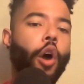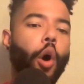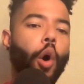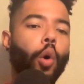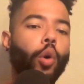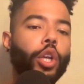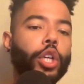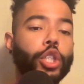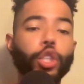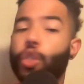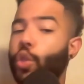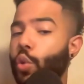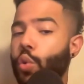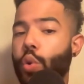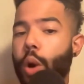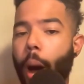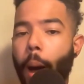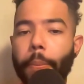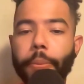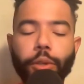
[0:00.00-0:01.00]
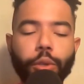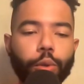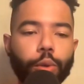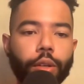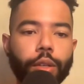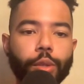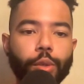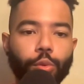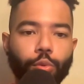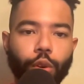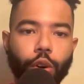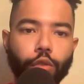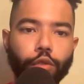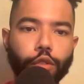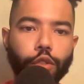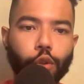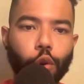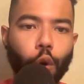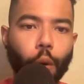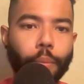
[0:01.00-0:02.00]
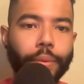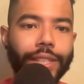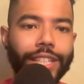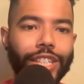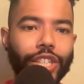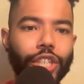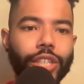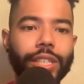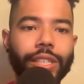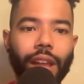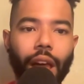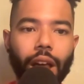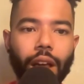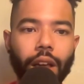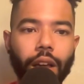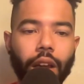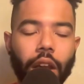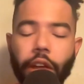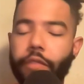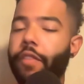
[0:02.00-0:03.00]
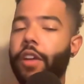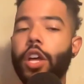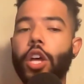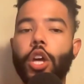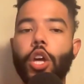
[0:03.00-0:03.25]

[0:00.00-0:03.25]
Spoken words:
Only 2 opportunities to run in scoring position is not good enough.